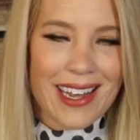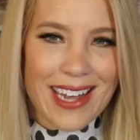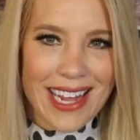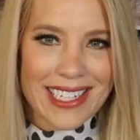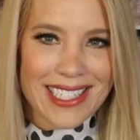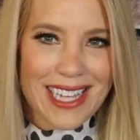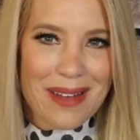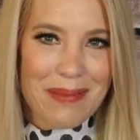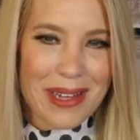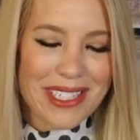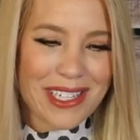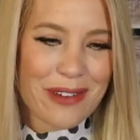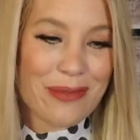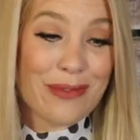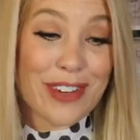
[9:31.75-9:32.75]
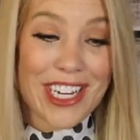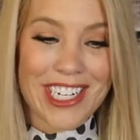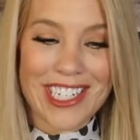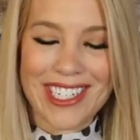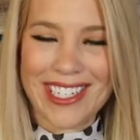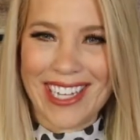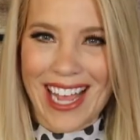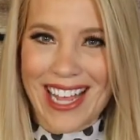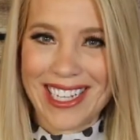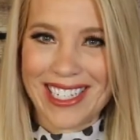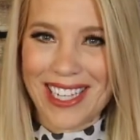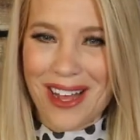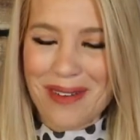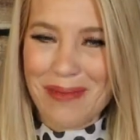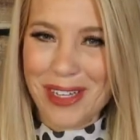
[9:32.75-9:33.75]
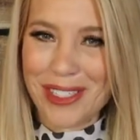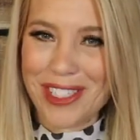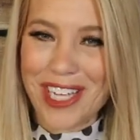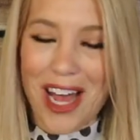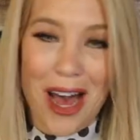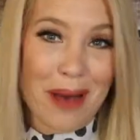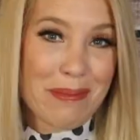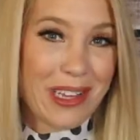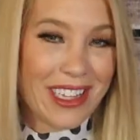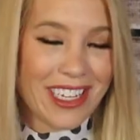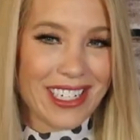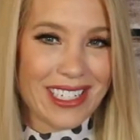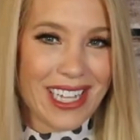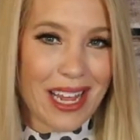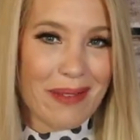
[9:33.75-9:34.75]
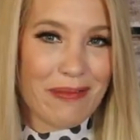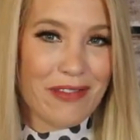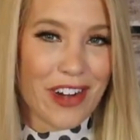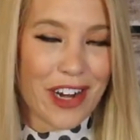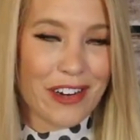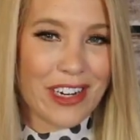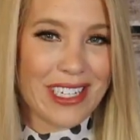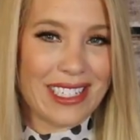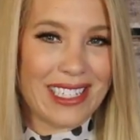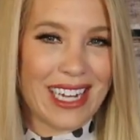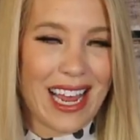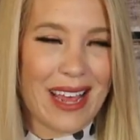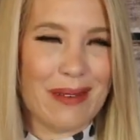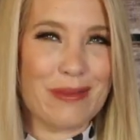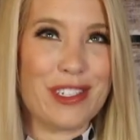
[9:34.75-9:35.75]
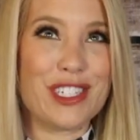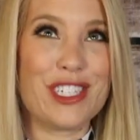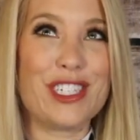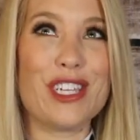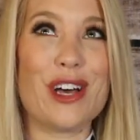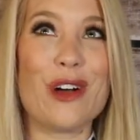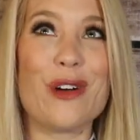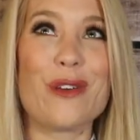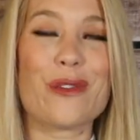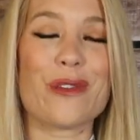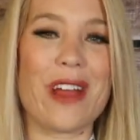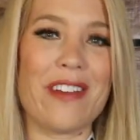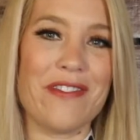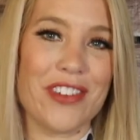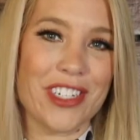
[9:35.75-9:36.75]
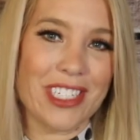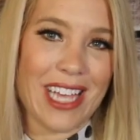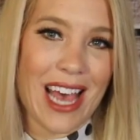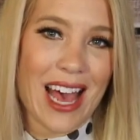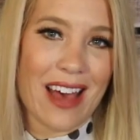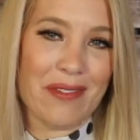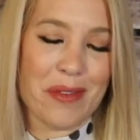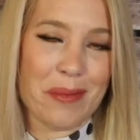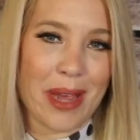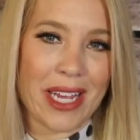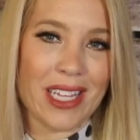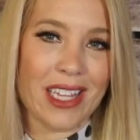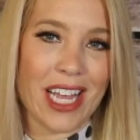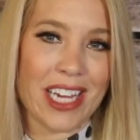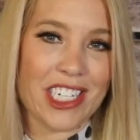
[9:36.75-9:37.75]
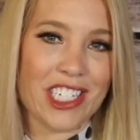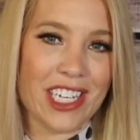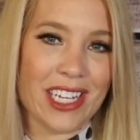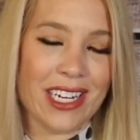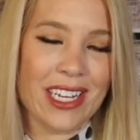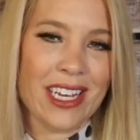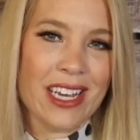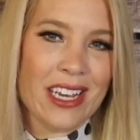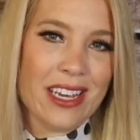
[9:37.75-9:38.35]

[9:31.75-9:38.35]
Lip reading: Next up is a rich, dense, almost opulent type fragrance that I am so grateful to have in my collection.